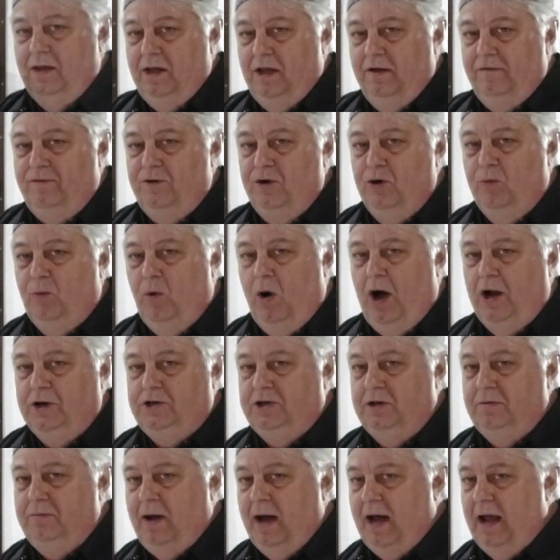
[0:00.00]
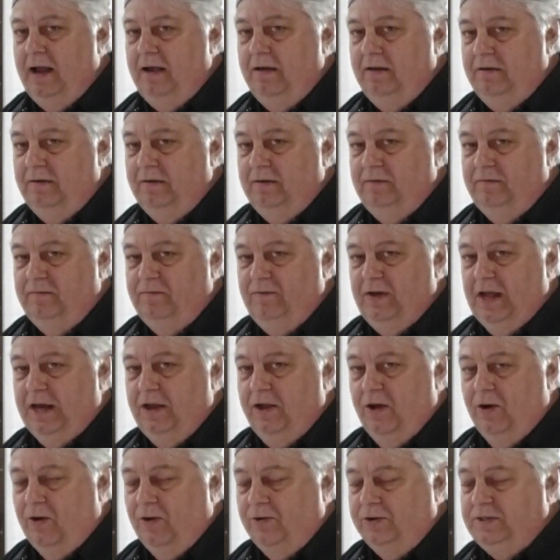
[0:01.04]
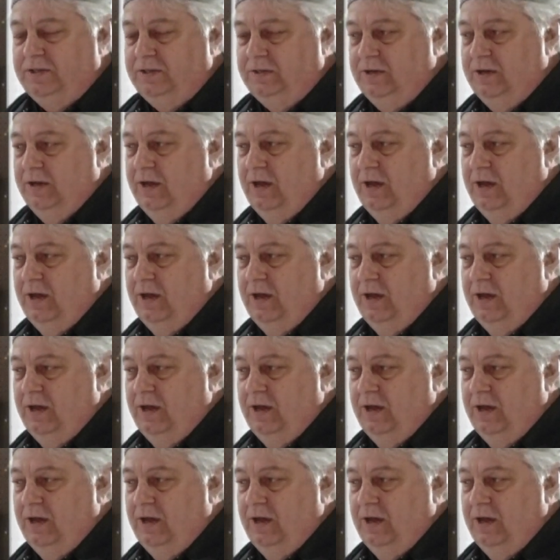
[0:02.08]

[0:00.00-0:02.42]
If you're watching my videos,